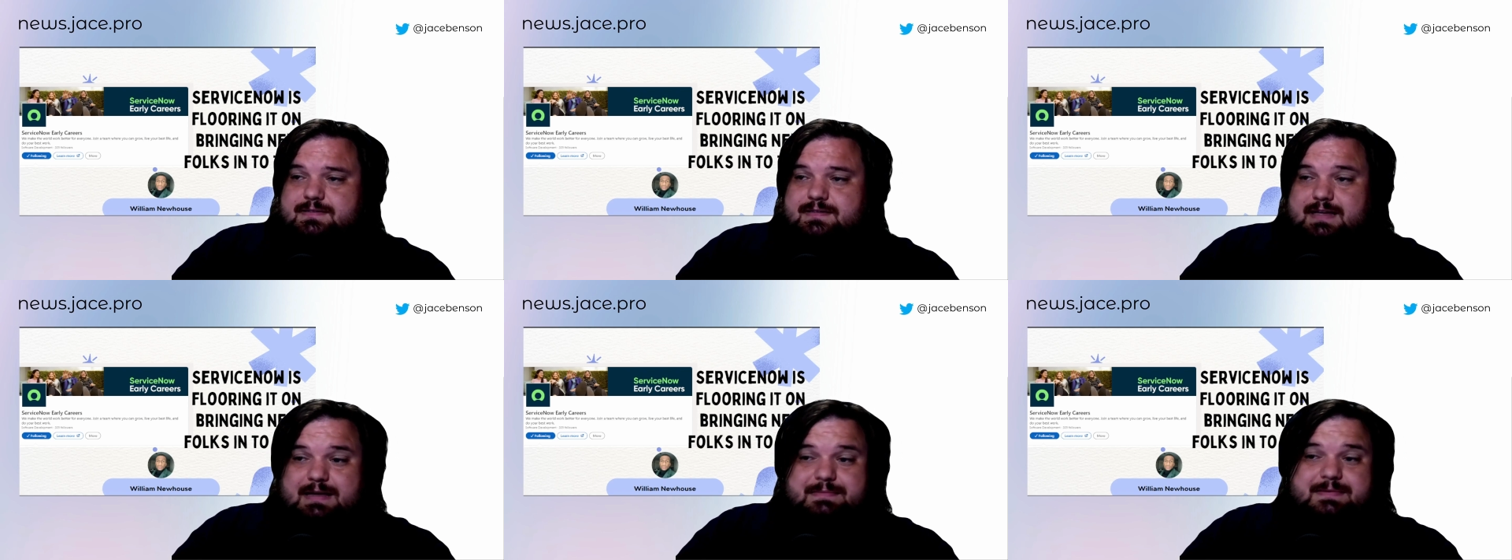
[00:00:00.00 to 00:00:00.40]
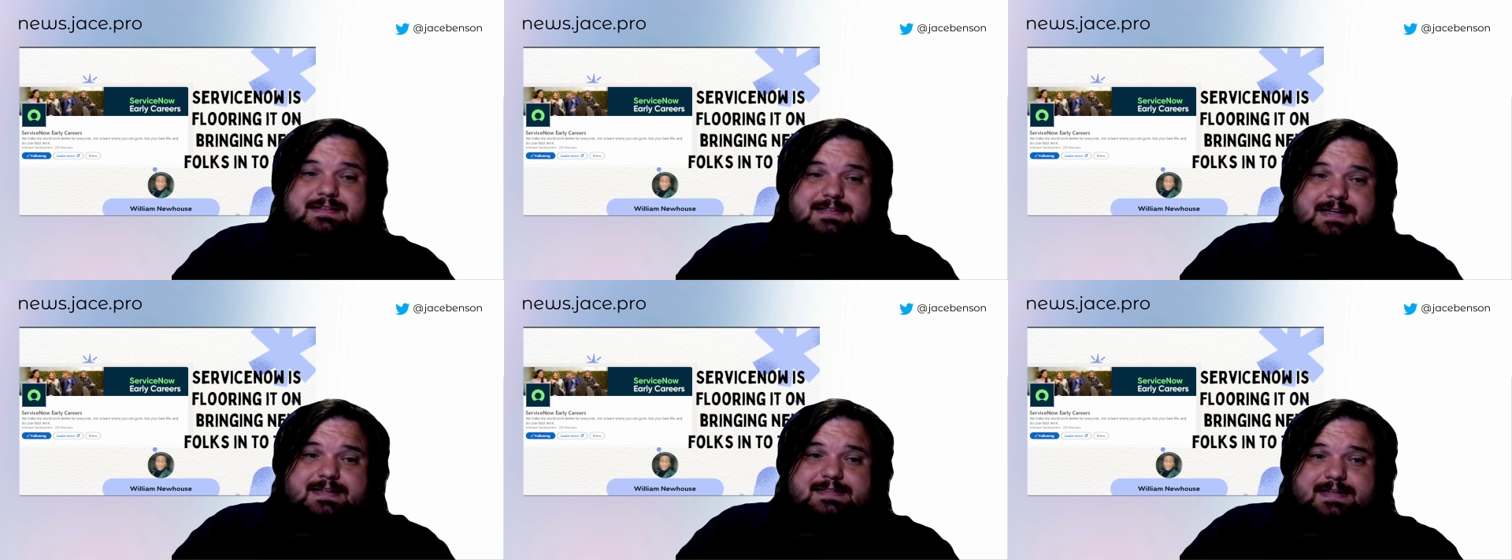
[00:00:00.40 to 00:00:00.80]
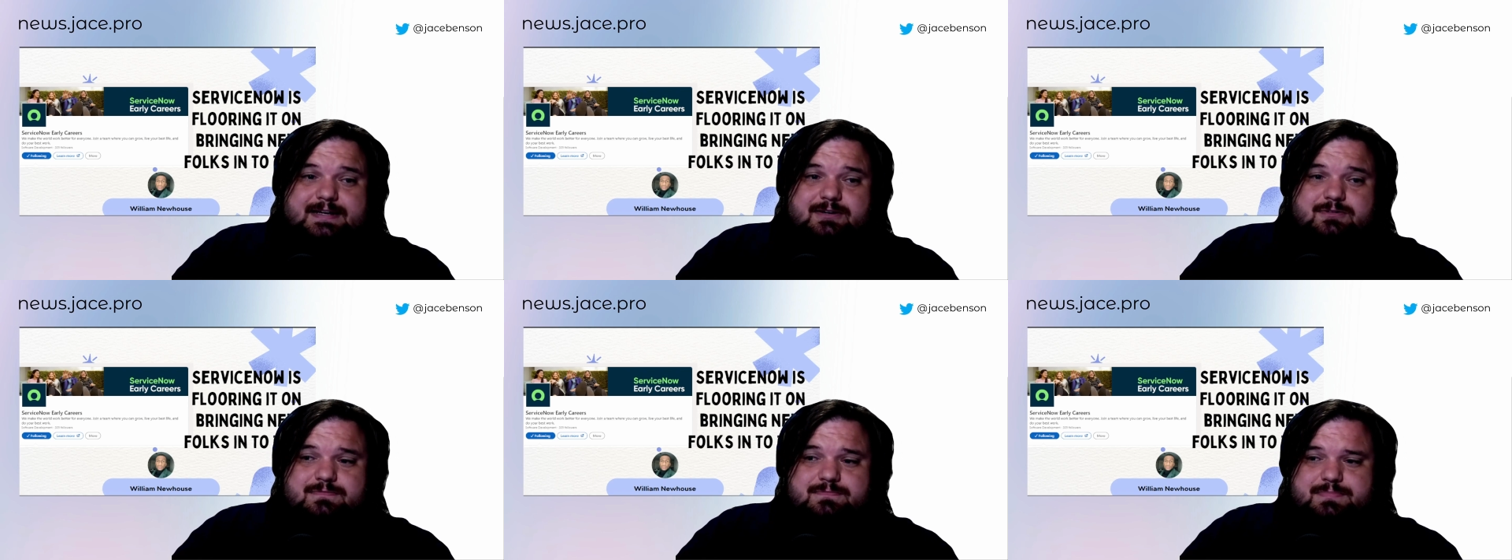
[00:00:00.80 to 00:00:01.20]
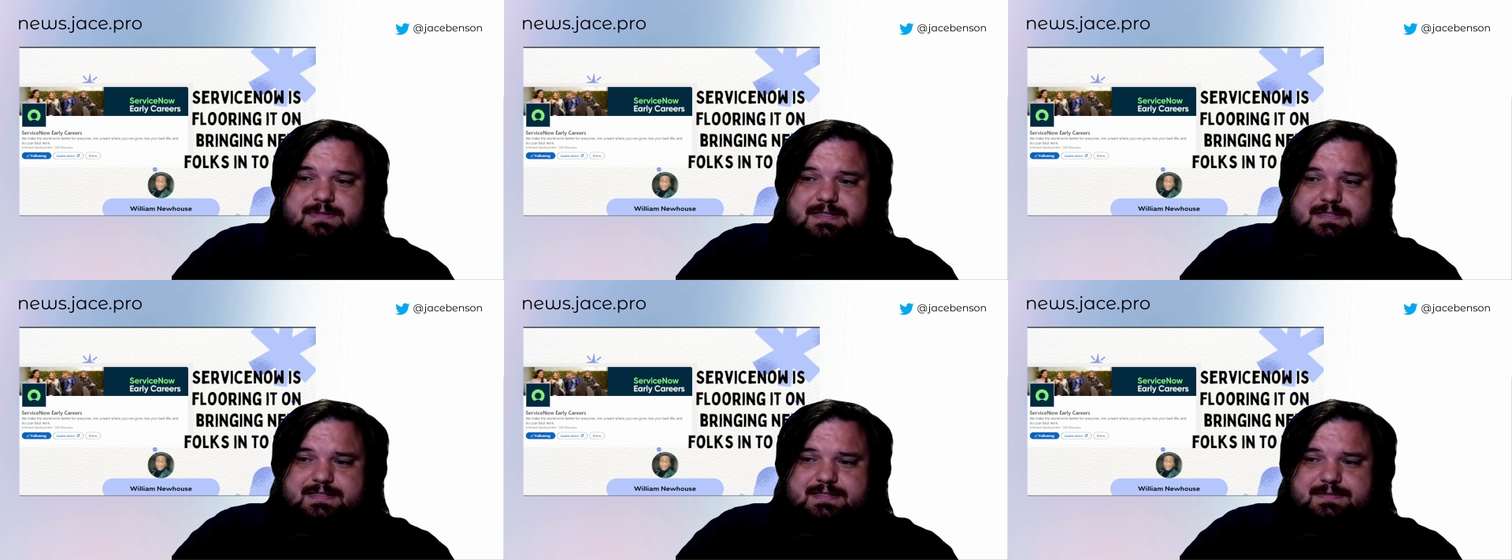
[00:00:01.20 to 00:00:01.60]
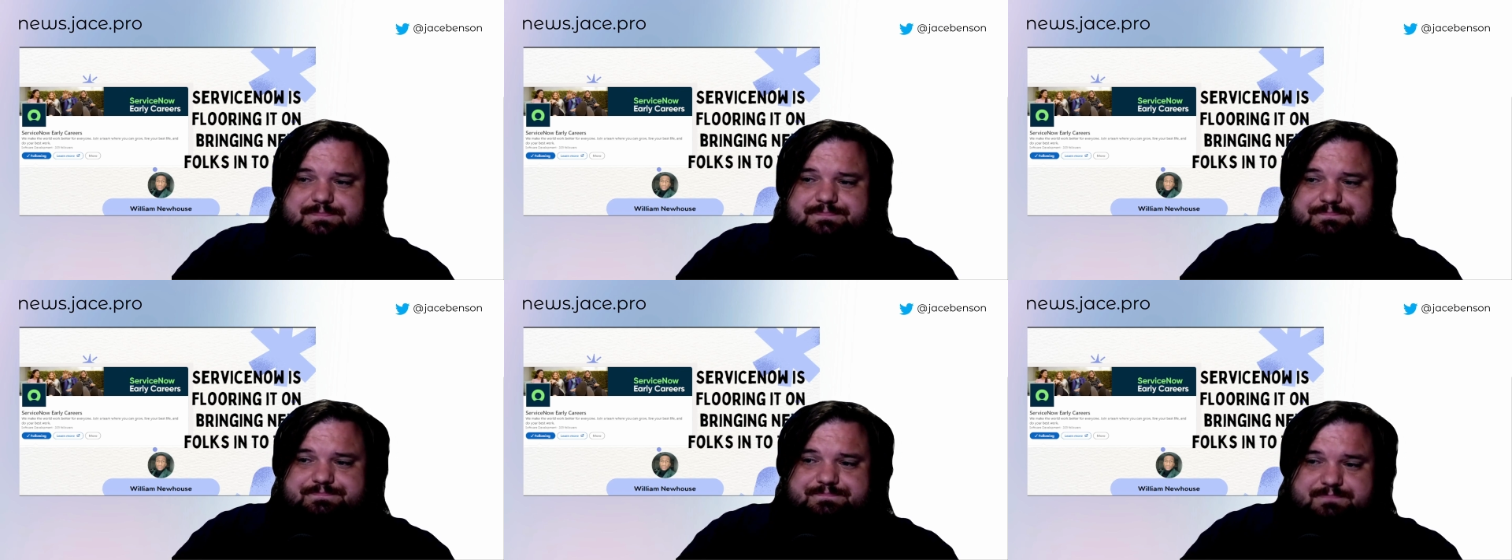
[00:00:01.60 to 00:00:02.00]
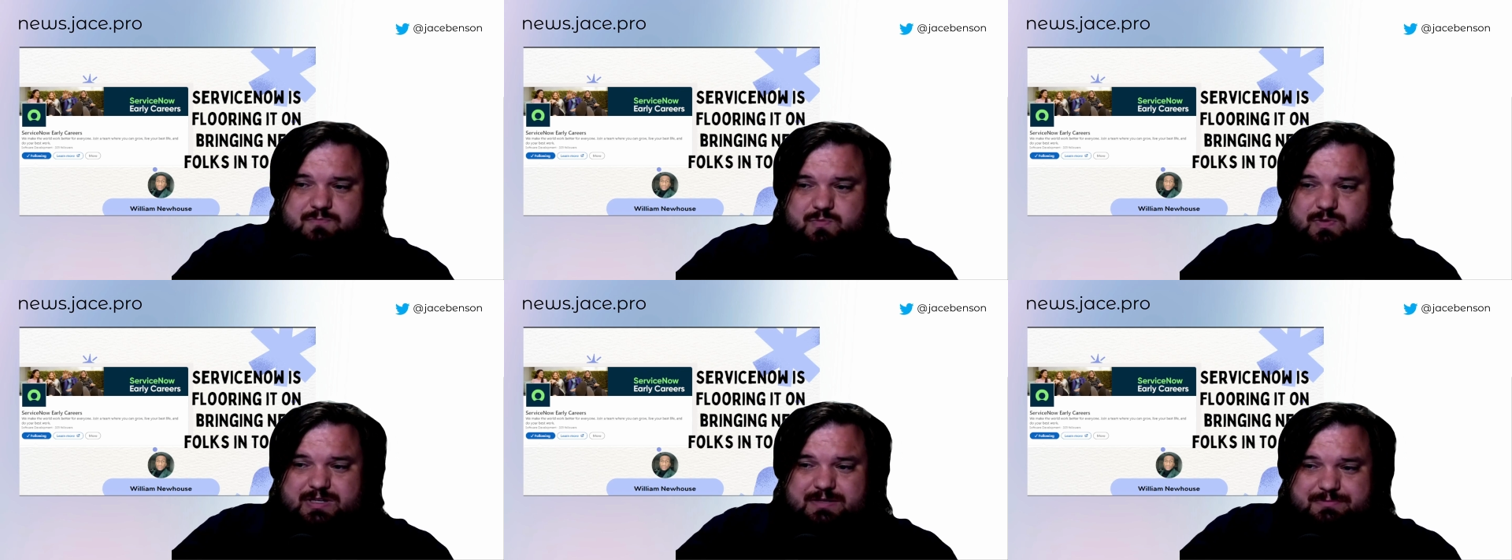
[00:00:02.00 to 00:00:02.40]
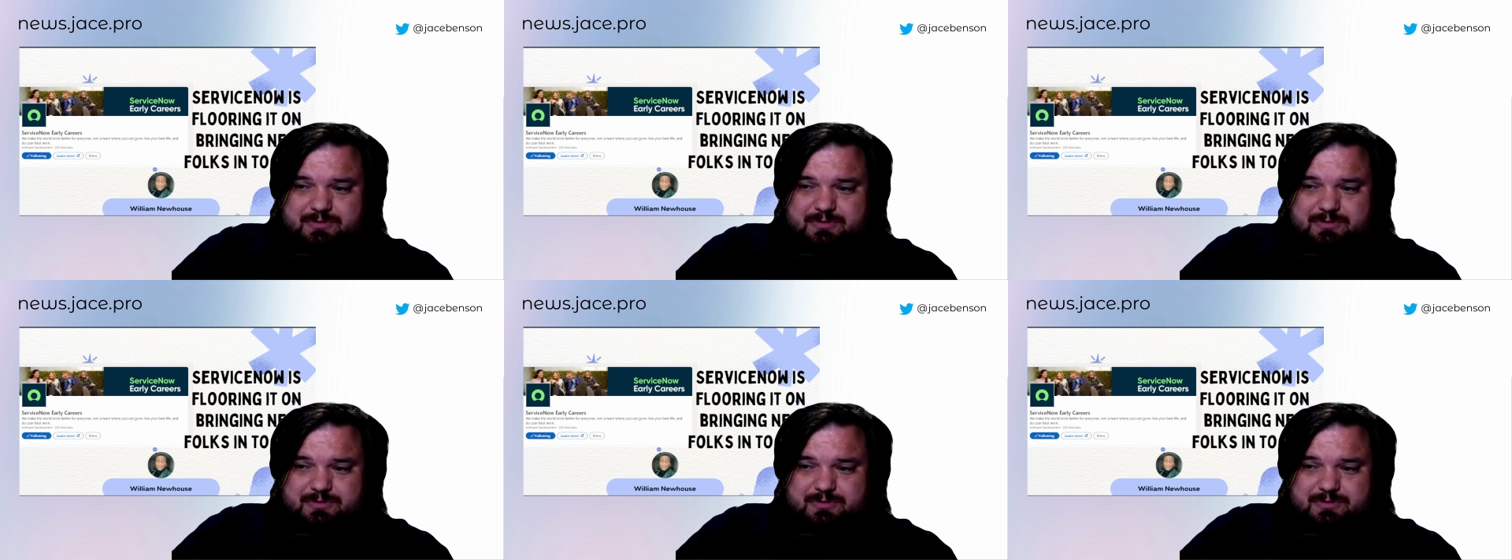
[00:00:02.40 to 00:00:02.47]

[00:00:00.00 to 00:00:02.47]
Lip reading: I'm in tech now, but William